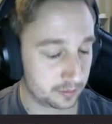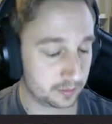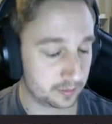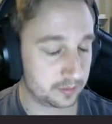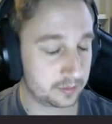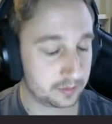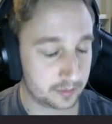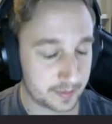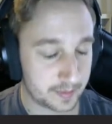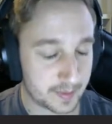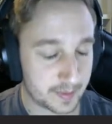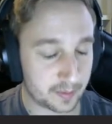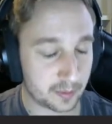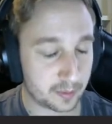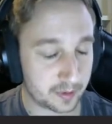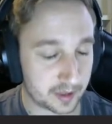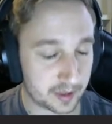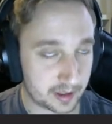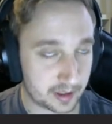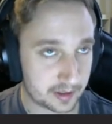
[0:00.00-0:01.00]
Remember
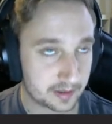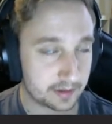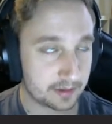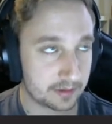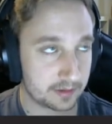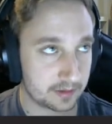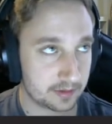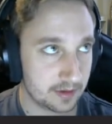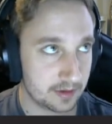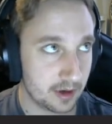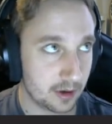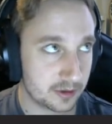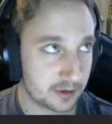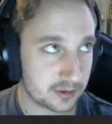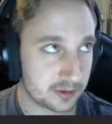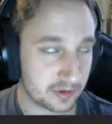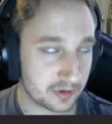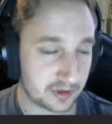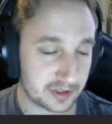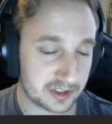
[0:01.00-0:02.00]
in our notes with
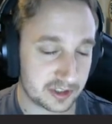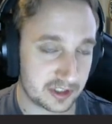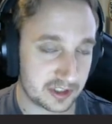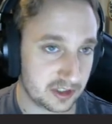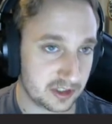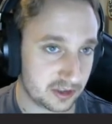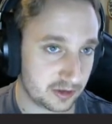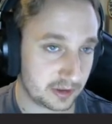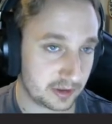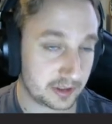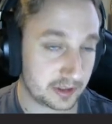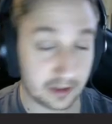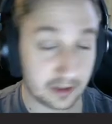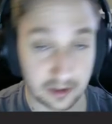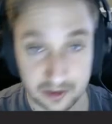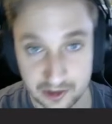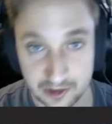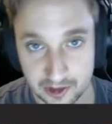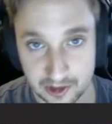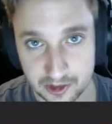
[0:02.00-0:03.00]
our C string and our
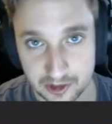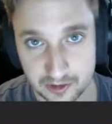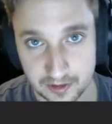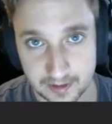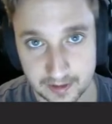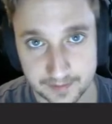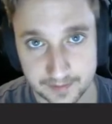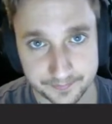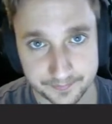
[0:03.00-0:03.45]
G string,